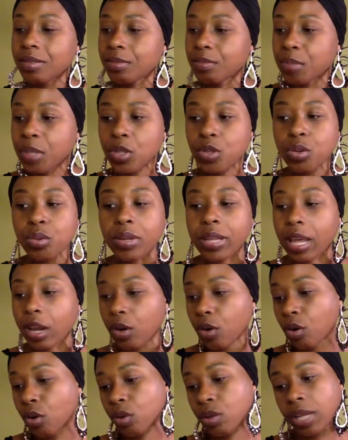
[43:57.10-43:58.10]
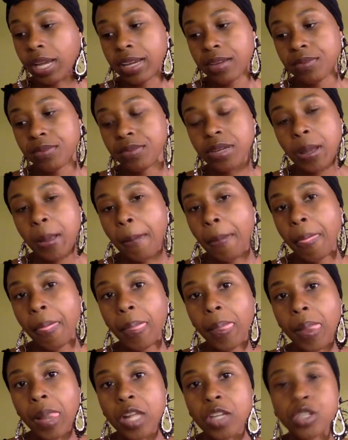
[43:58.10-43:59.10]
been doing that her whole life.
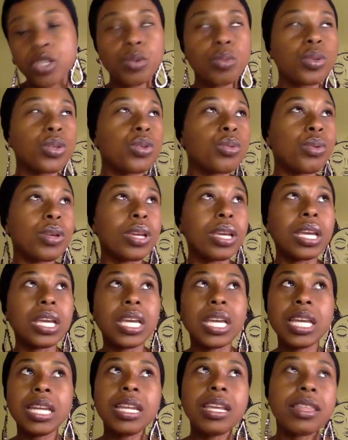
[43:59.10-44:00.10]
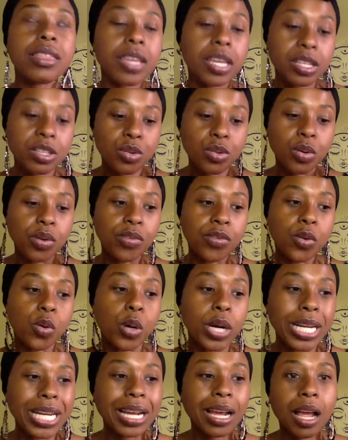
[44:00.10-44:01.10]
She would do anything to
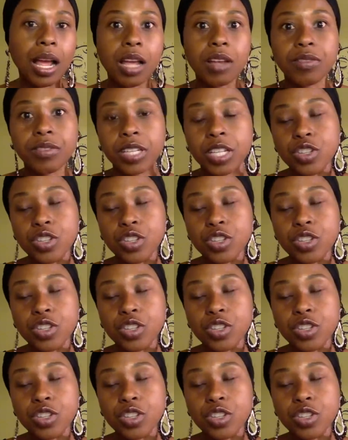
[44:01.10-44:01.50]
avoid conflict.